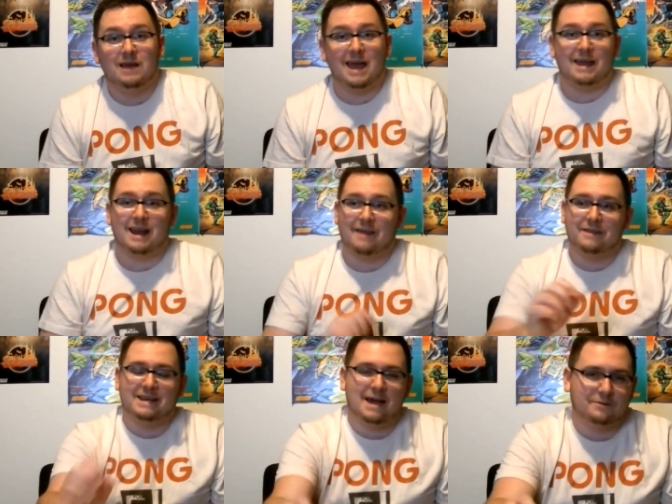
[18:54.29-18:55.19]
And I
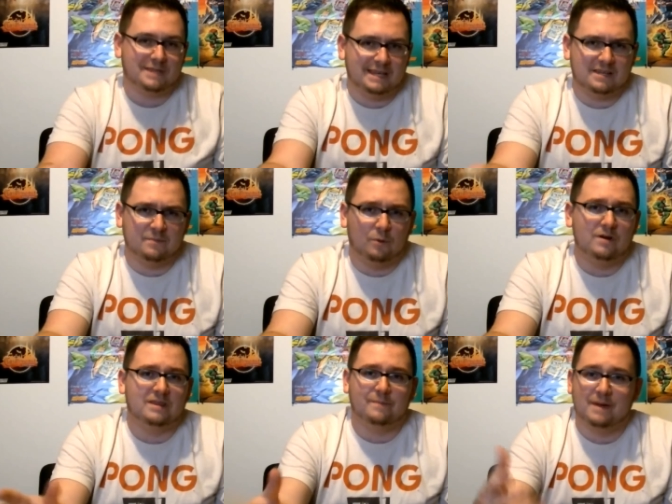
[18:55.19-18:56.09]
think now it's getting to the
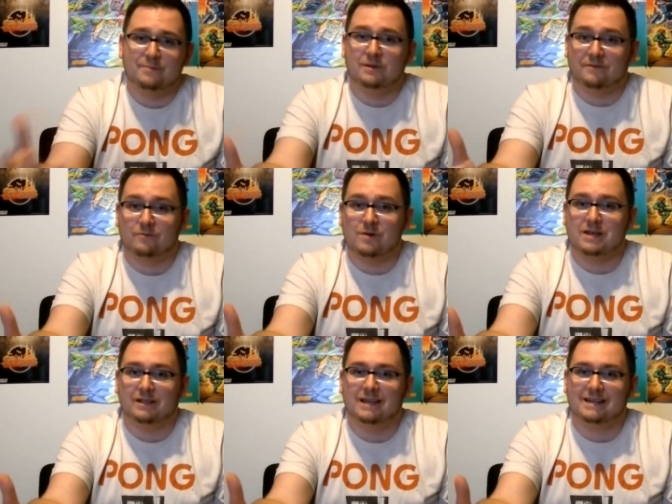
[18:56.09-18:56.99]
point that people have
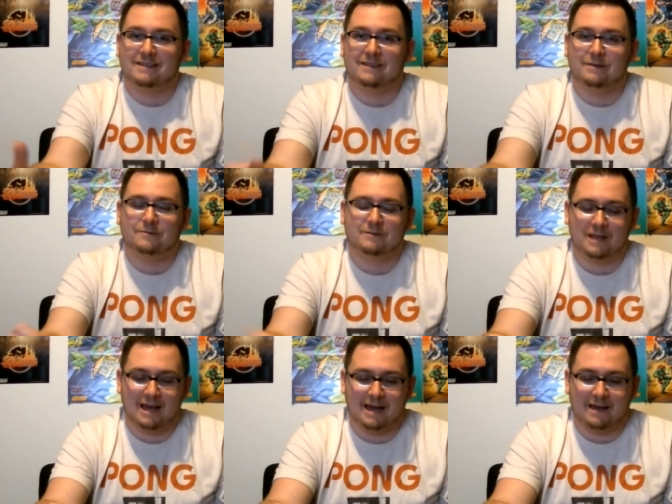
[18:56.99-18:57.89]
recollected those
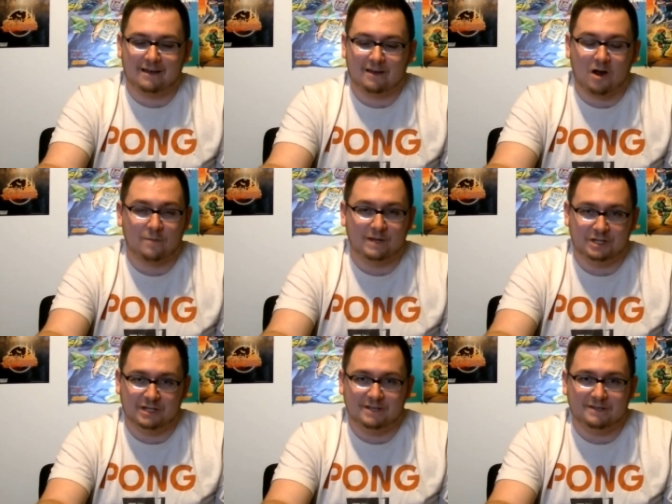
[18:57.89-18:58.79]
uh,
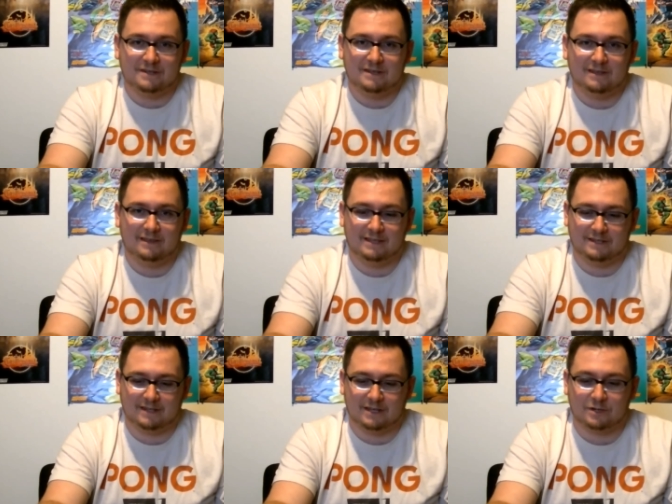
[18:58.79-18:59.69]
RPGs,
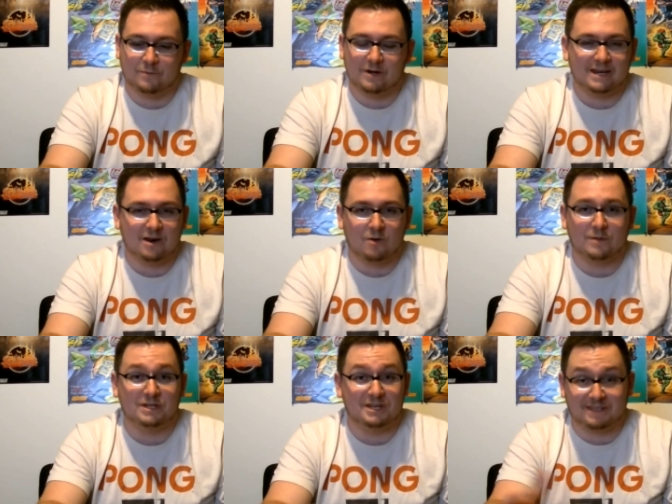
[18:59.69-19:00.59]
these uh, Super Nintendo
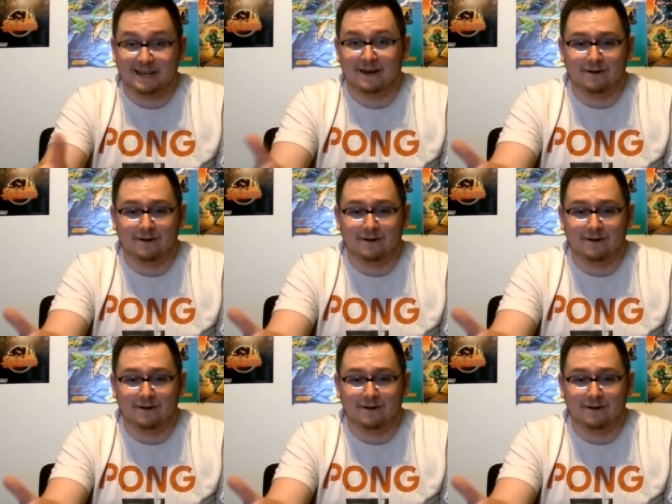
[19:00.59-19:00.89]
RPGs that